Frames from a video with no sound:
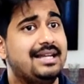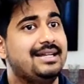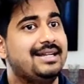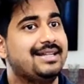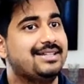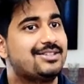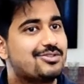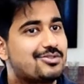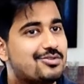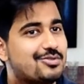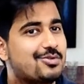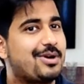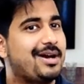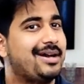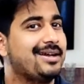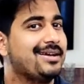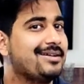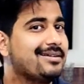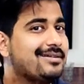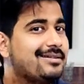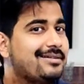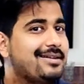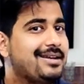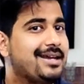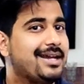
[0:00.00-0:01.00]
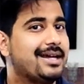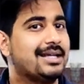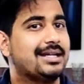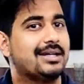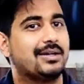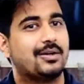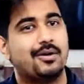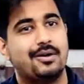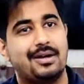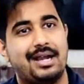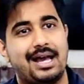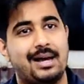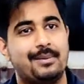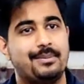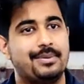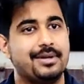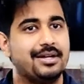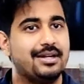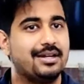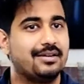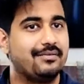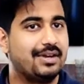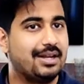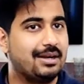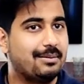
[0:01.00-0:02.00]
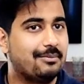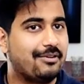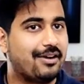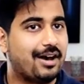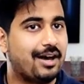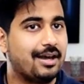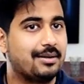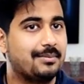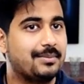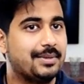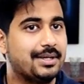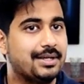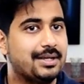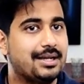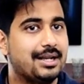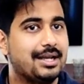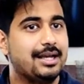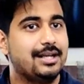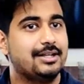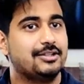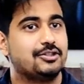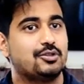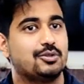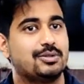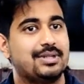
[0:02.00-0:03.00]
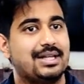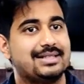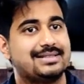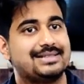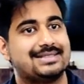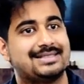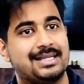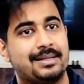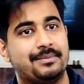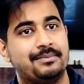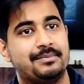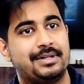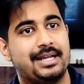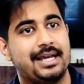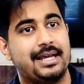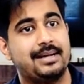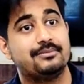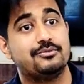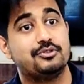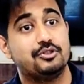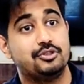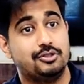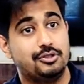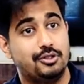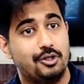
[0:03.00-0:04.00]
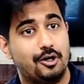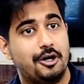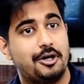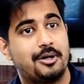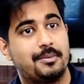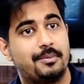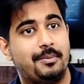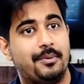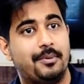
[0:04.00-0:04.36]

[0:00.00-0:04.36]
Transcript: Let's try and create a collaborative environment so that sometimes your